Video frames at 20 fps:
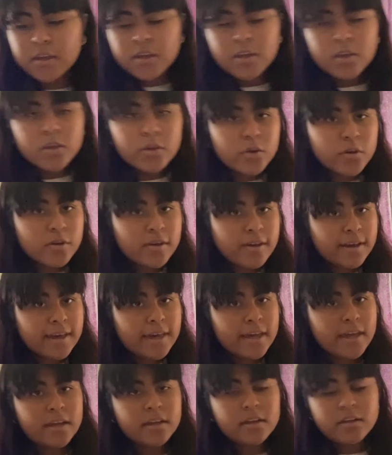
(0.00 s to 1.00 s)
you
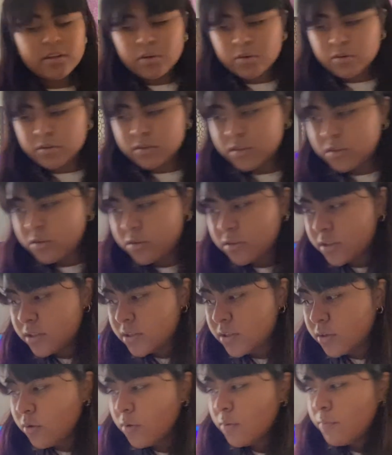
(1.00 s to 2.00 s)
could
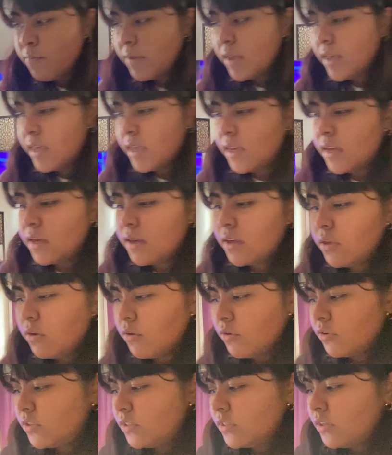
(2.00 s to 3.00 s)
still make
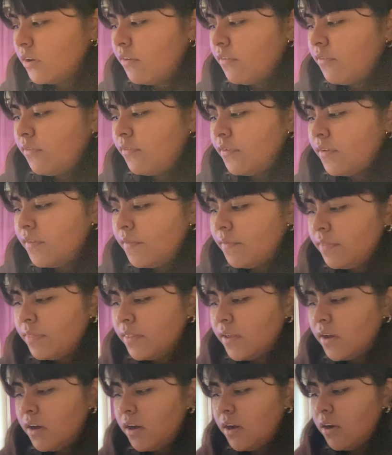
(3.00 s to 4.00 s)
yourself
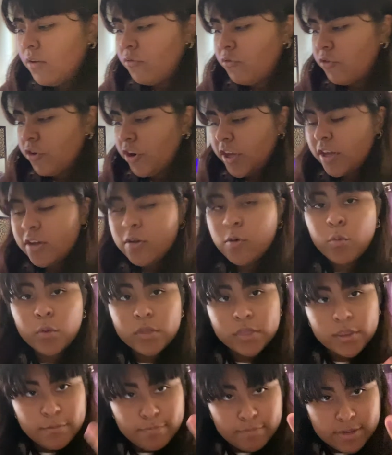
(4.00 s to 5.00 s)
a ring
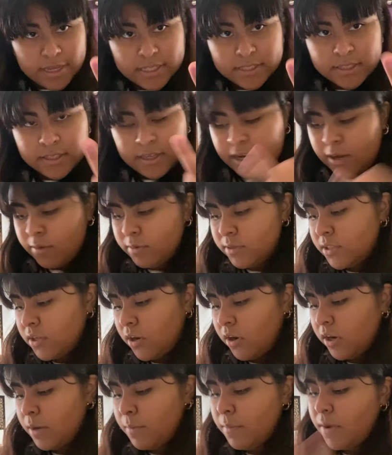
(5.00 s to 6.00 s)
with the beads, like I was
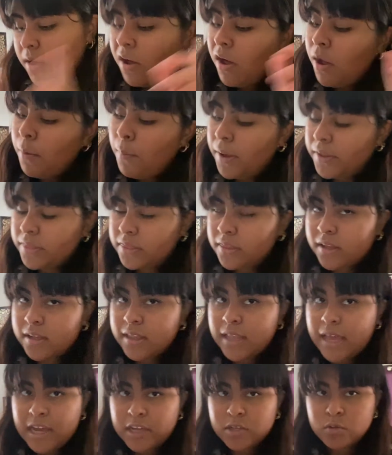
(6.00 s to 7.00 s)
talking about the
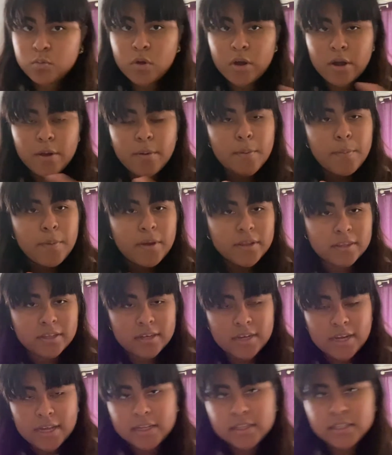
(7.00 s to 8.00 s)
last one, about the
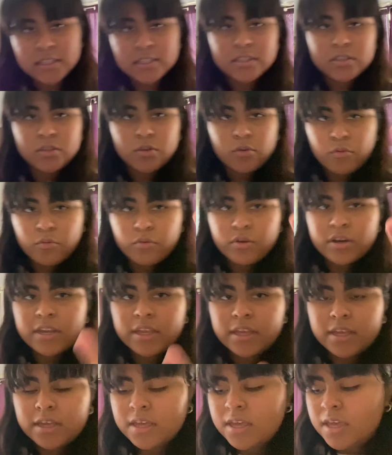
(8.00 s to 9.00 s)
necklace, the
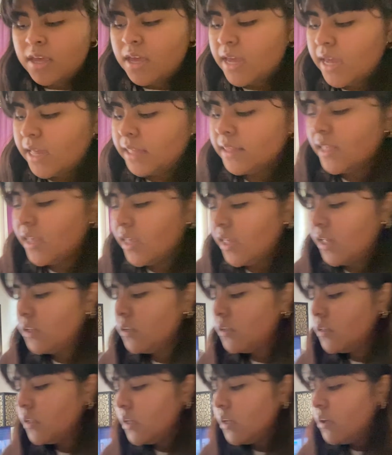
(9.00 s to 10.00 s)
ring, and the
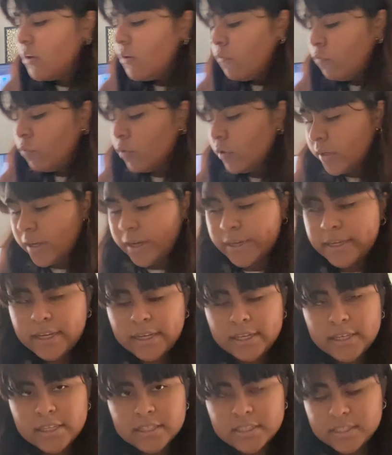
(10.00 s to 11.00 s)
anklet for
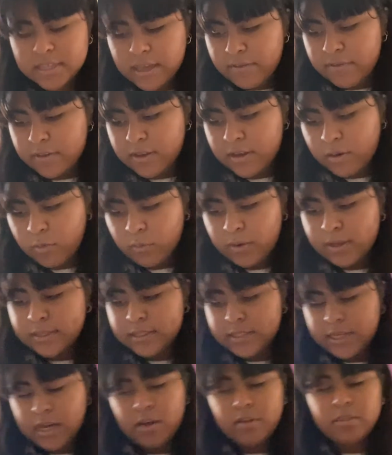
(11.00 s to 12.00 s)
$9.97. It went
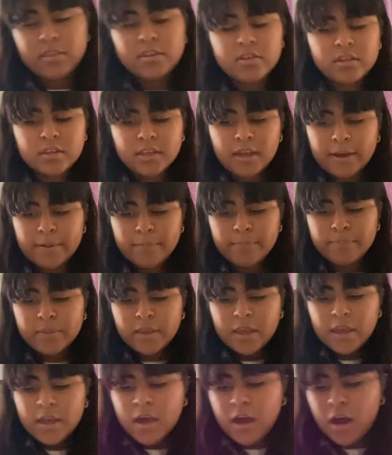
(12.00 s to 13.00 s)
down this time.
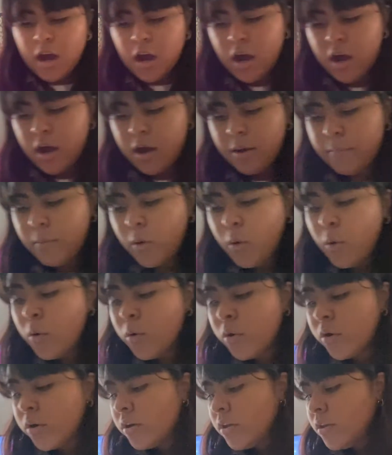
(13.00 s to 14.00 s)

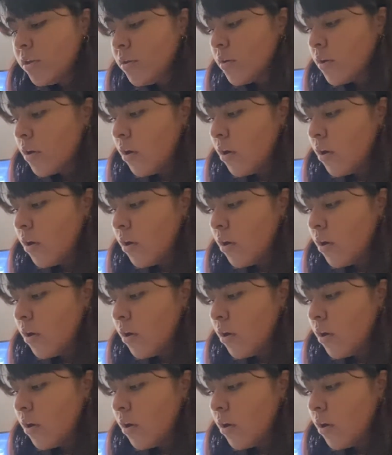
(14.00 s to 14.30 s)
Or you could